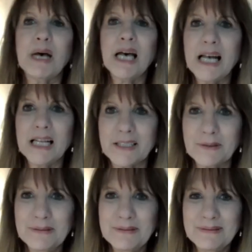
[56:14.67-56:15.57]

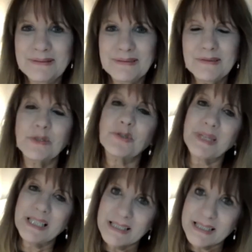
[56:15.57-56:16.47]
mahalo,
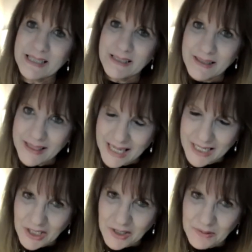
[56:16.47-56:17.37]
which means
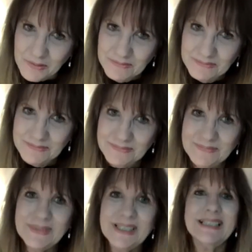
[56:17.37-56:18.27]
thank you.
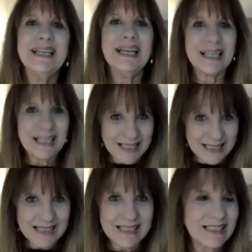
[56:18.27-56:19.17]

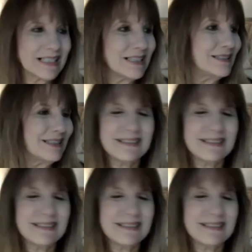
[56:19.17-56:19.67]
And